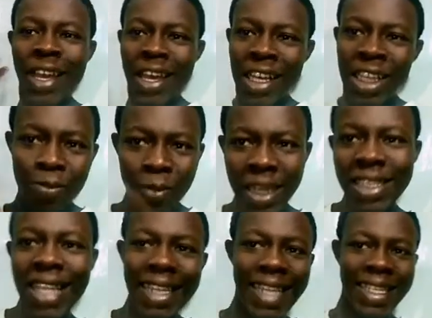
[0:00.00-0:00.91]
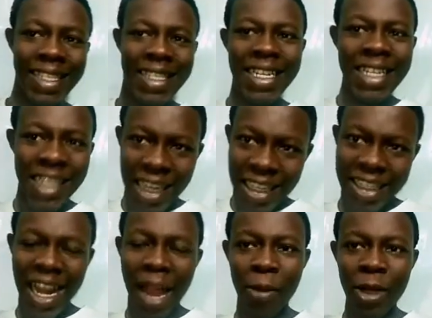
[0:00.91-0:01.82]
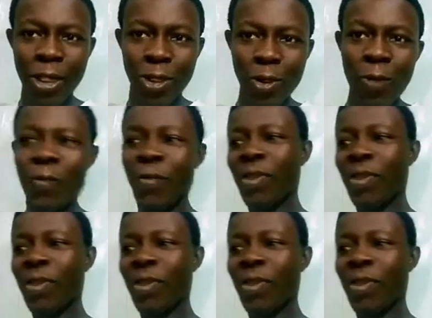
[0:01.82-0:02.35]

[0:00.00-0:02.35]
His ministers are stealing the Nigerian money too.